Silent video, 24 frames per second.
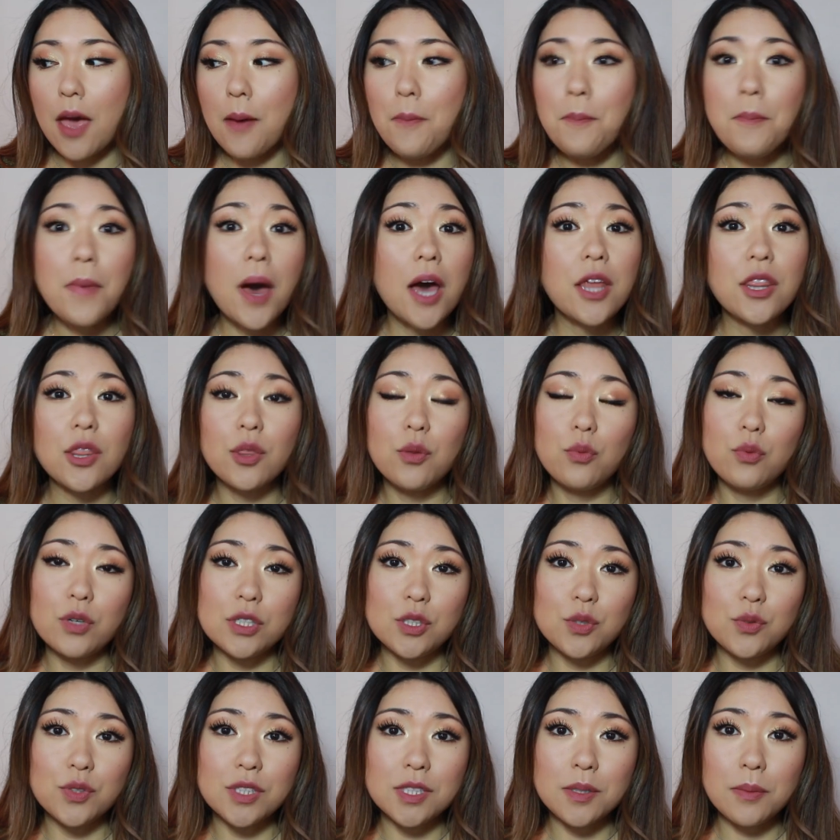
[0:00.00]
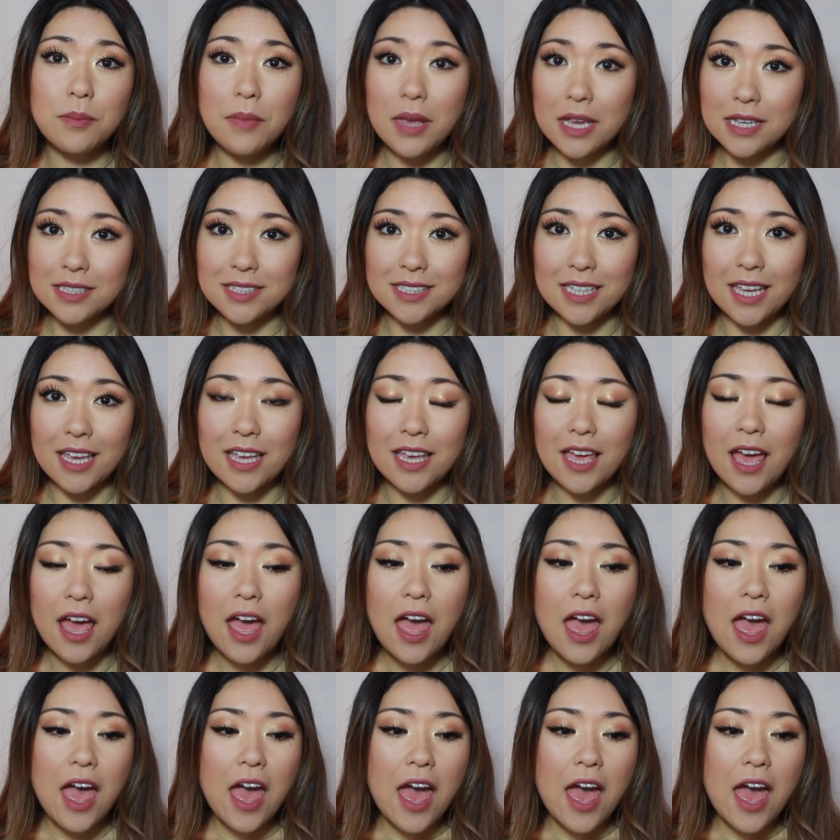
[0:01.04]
a month, which was amazing.